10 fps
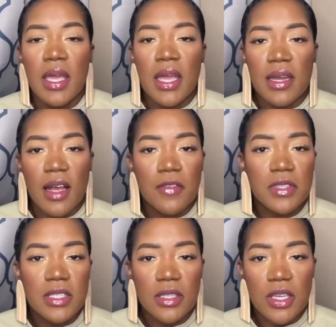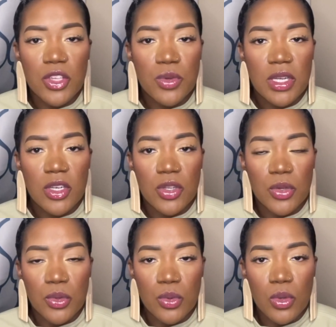And obviously you can
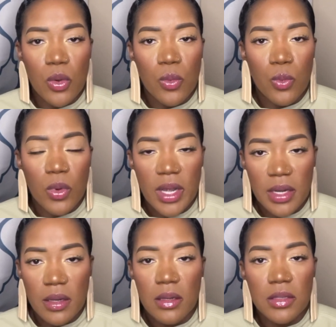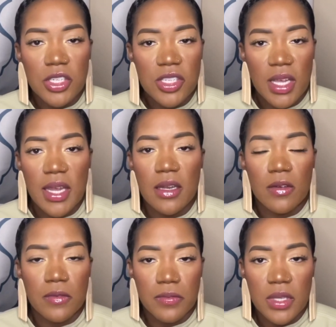do one shade
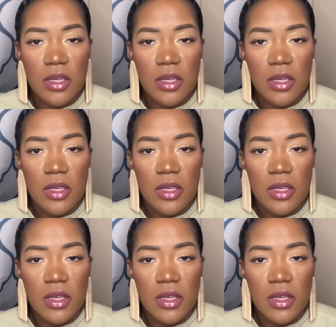of